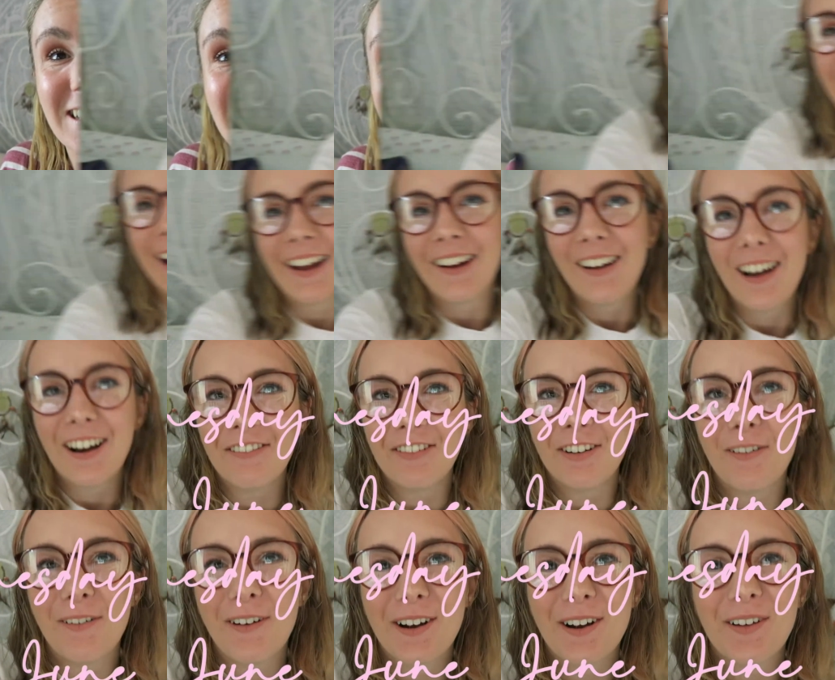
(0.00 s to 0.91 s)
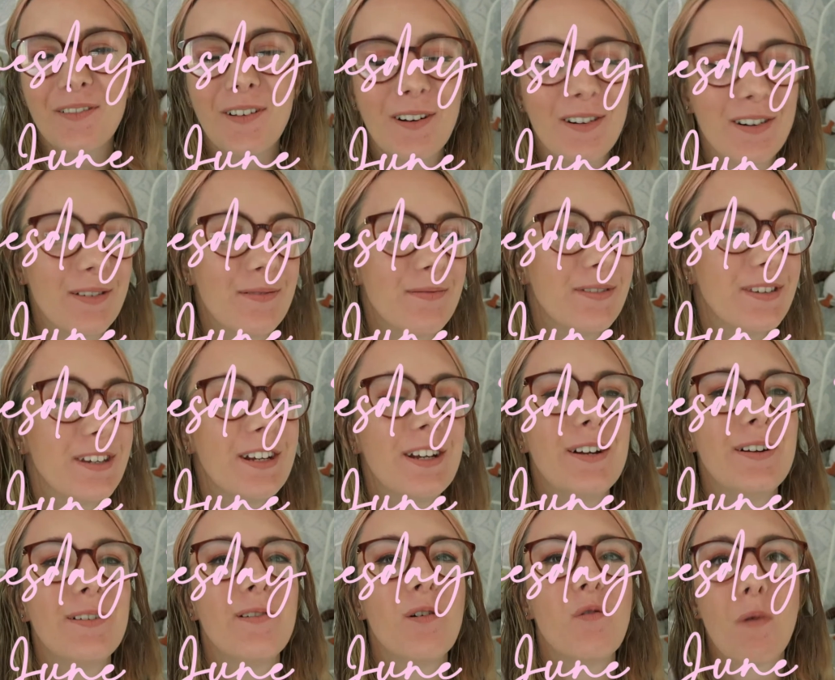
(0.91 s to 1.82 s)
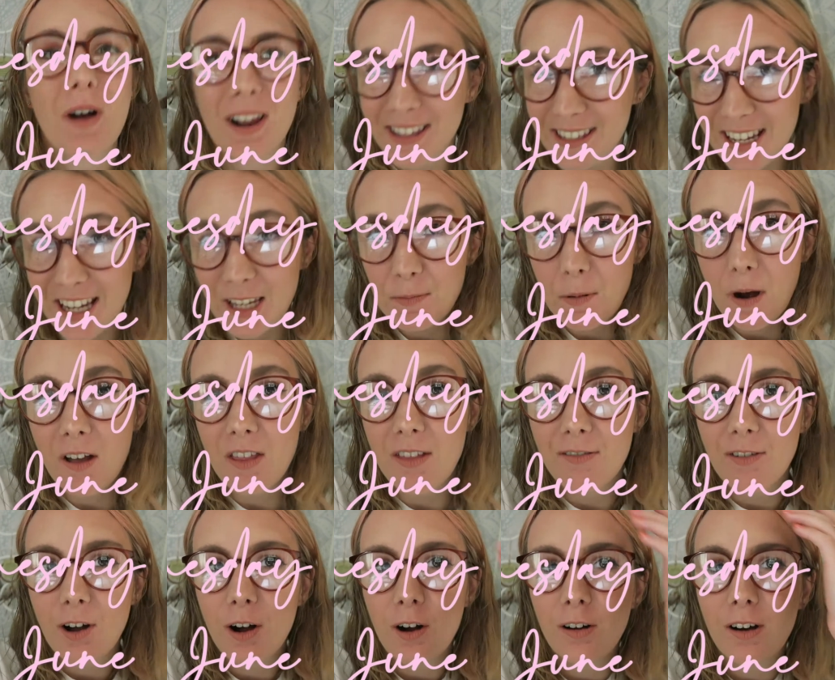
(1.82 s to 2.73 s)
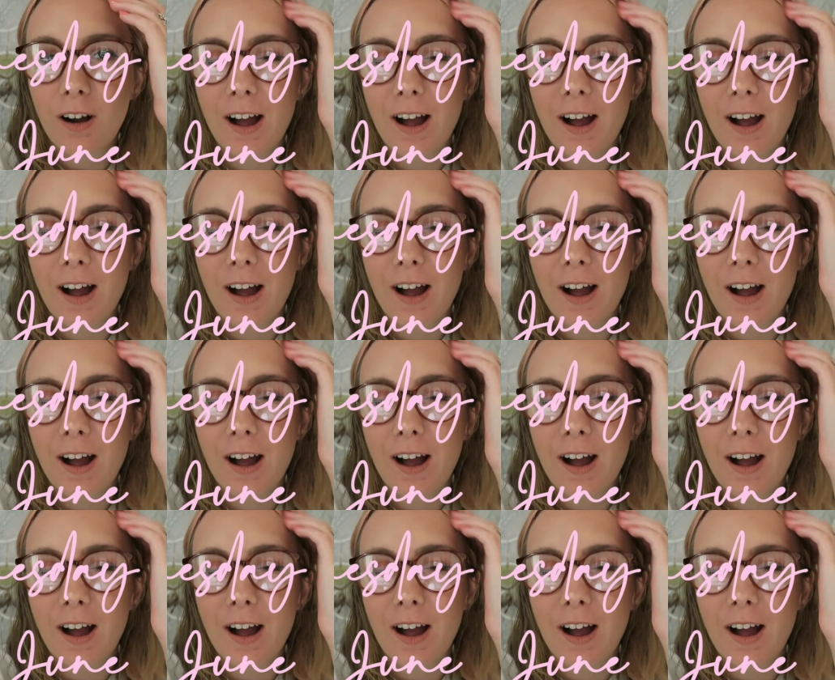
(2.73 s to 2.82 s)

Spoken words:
Hello everyone, welcome to Wednesday's part of the vlog.